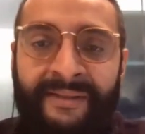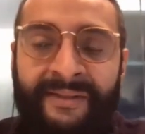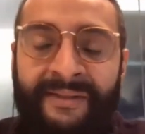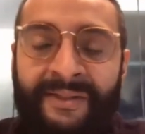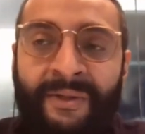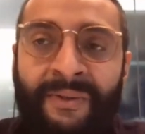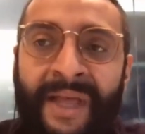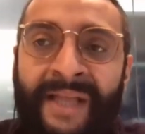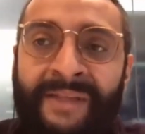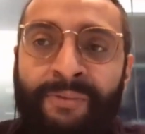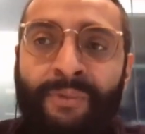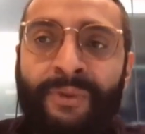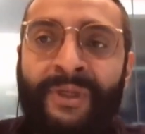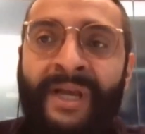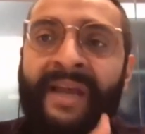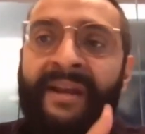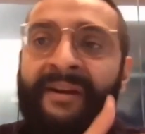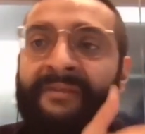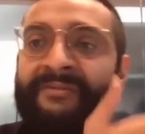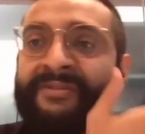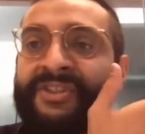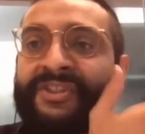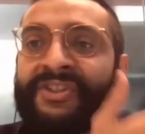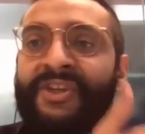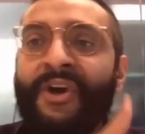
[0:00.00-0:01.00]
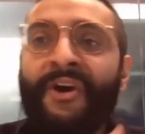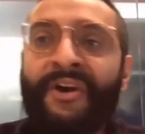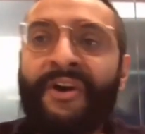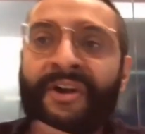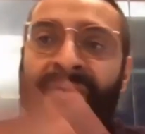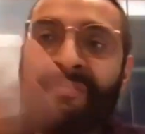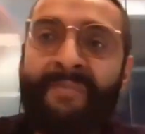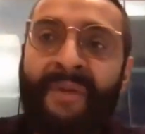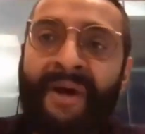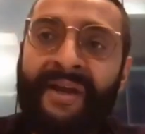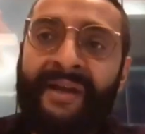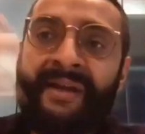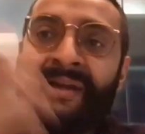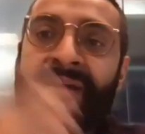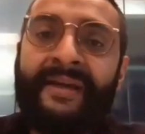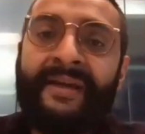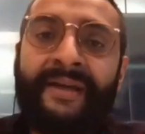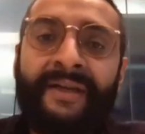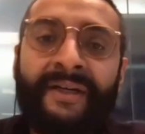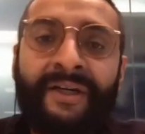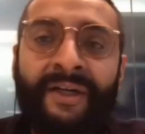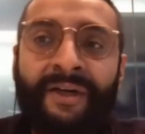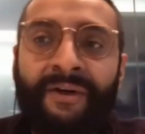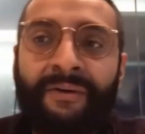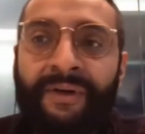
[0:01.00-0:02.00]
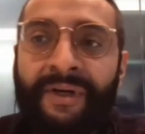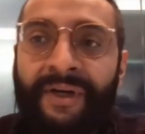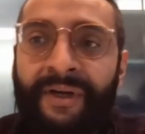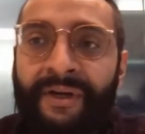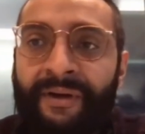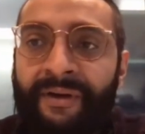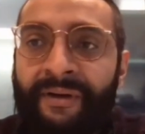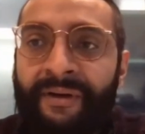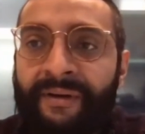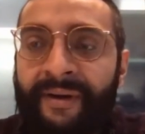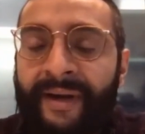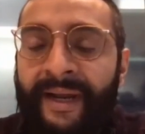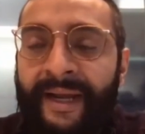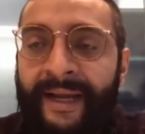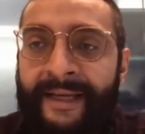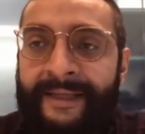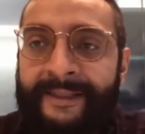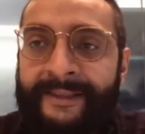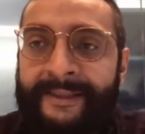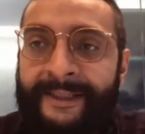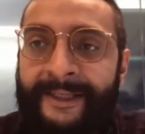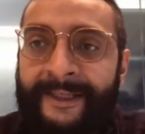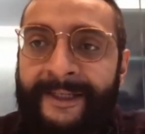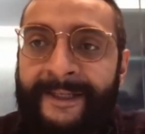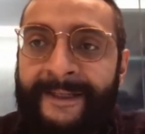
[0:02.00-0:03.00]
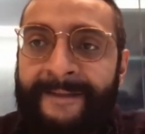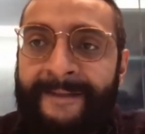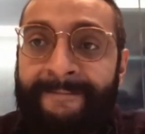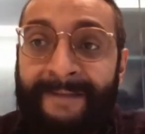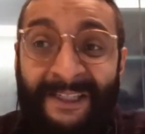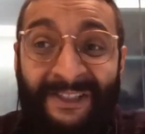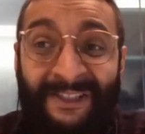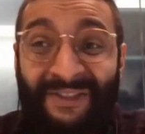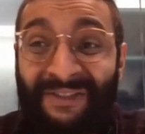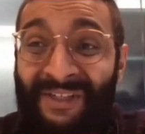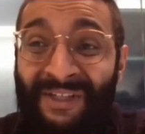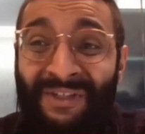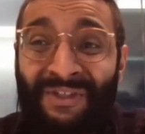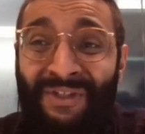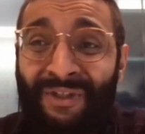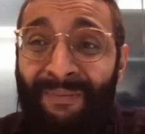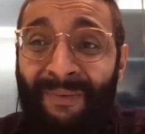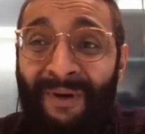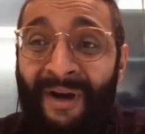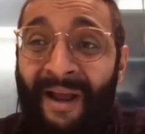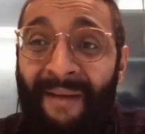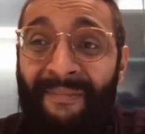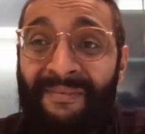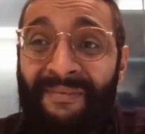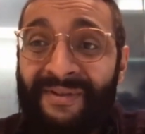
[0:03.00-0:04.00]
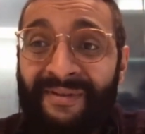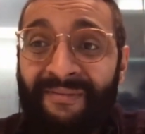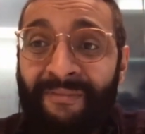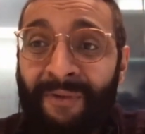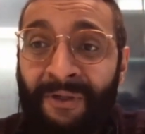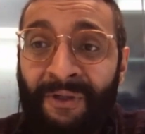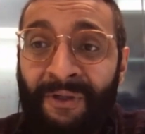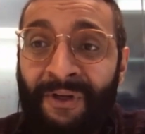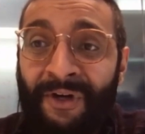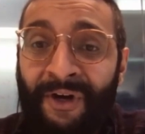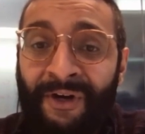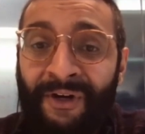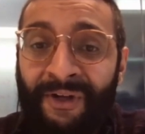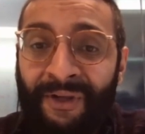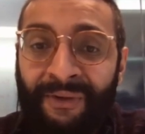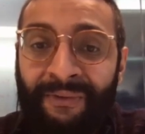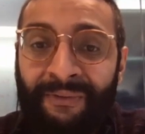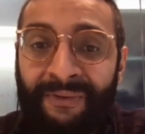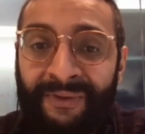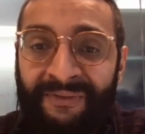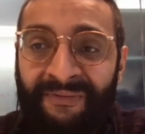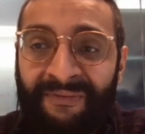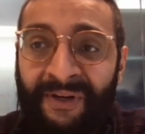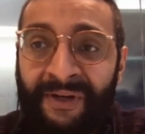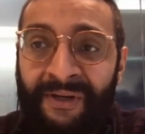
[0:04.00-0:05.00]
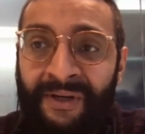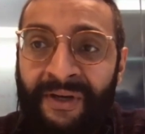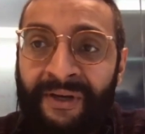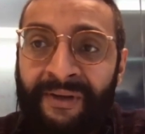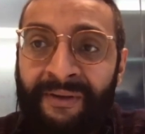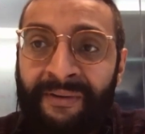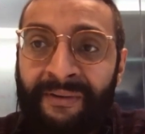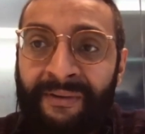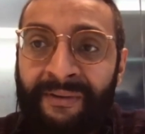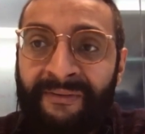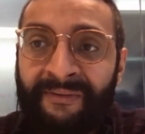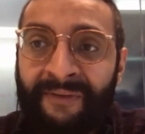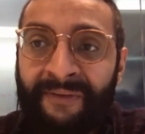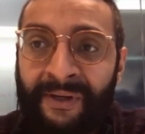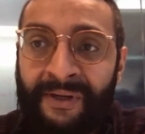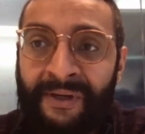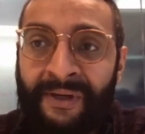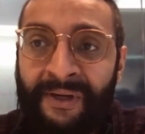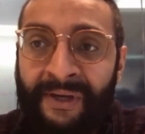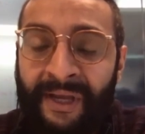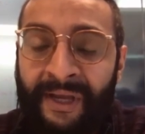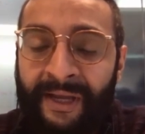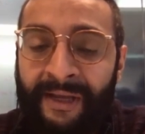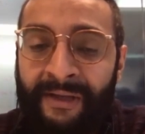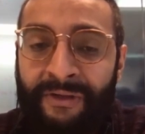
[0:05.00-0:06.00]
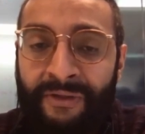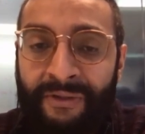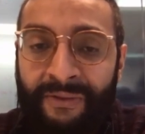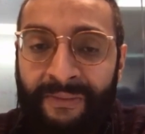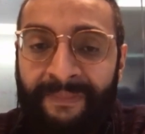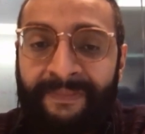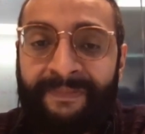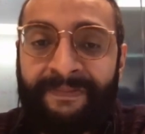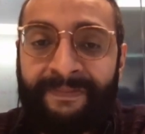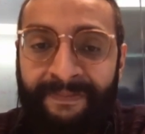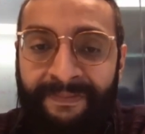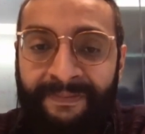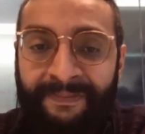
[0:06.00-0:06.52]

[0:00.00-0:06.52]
And so that's what kind of started my career as a teacher, perhaps one could argue. It was very young age.